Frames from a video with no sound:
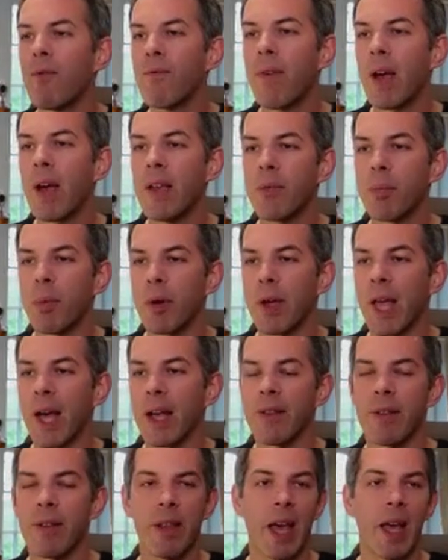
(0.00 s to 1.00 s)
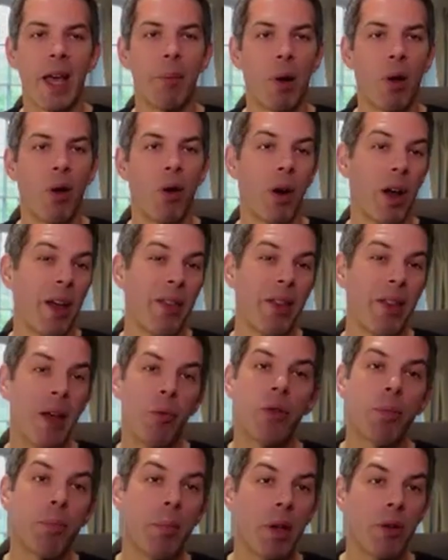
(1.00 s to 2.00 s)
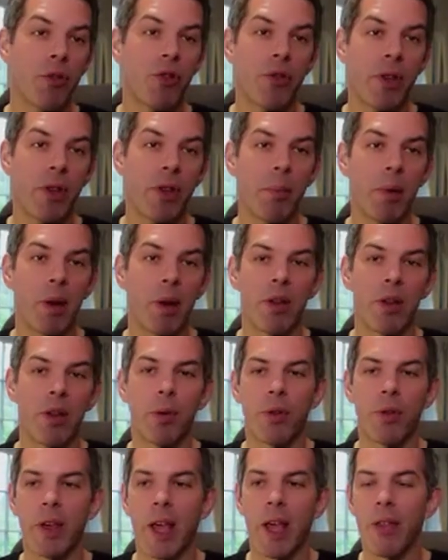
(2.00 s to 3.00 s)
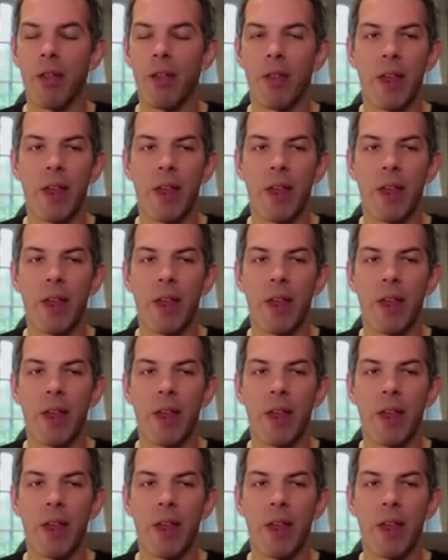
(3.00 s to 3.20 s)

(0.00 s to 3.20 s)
Facebook ads came along, and they were just much simpler to put together,